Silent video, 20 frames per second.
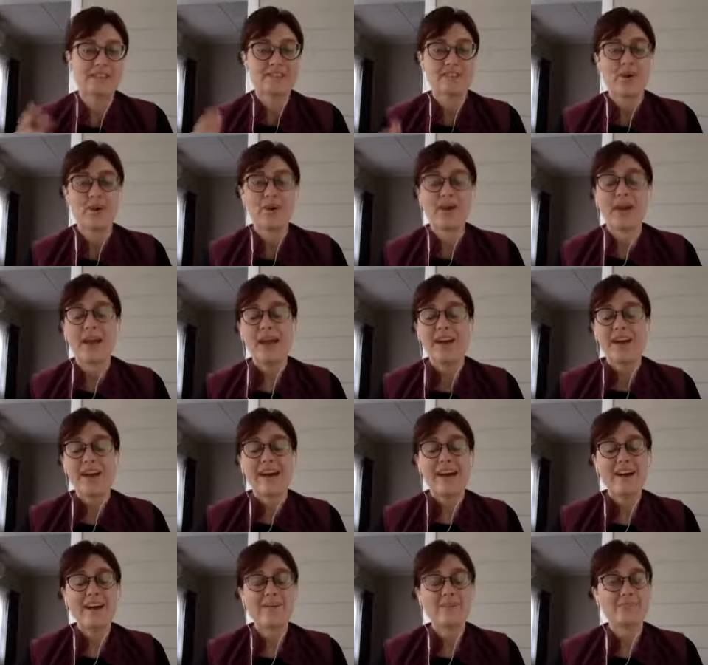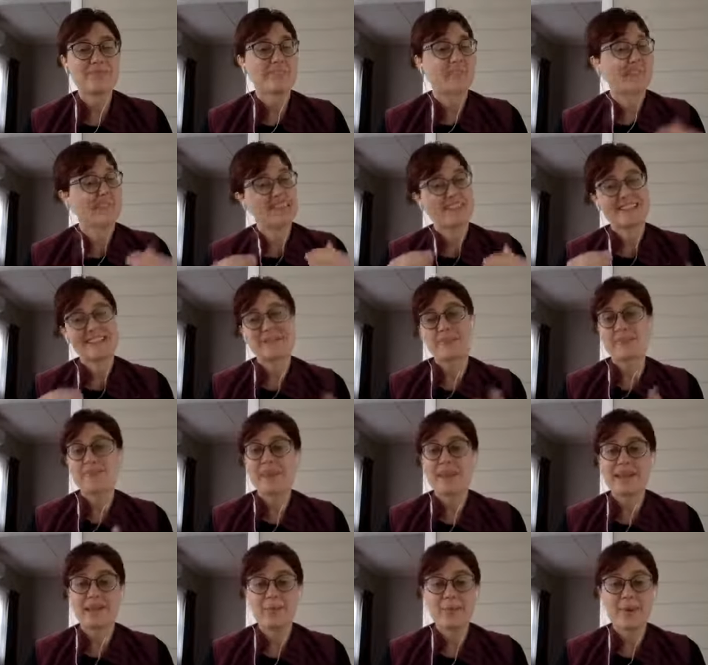So um, it's a
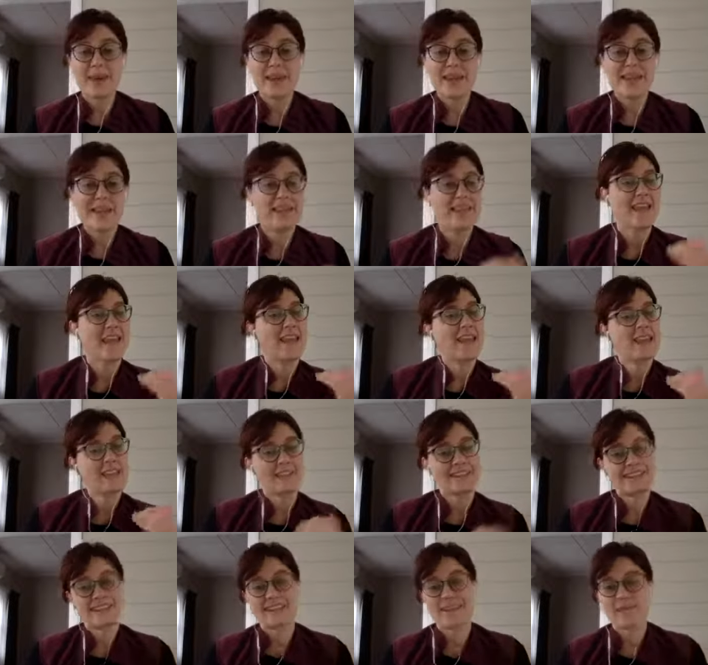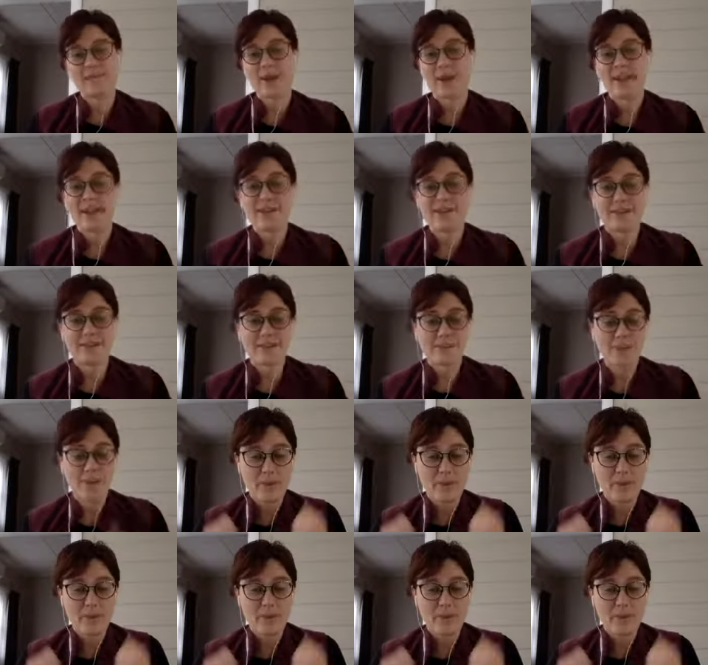big week and we're,